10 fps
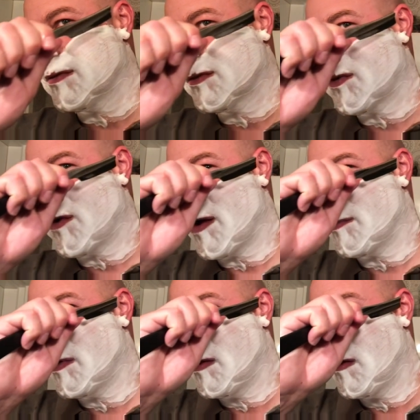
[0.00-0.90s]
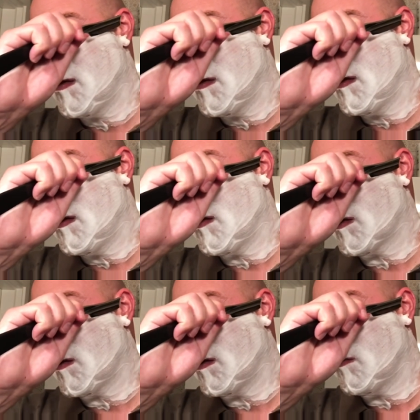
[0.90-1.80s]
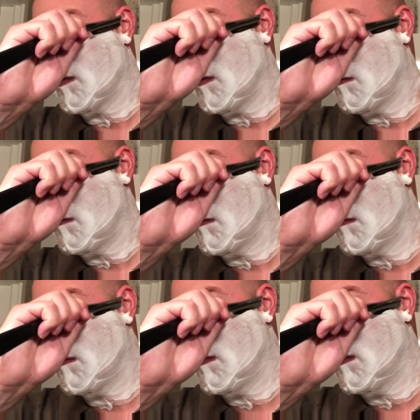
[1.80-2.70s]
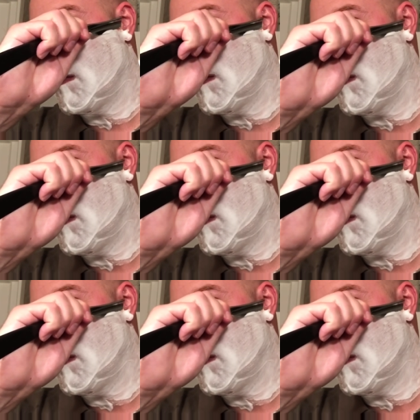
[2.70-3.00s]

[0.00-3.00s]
crap. Okay, here we go. I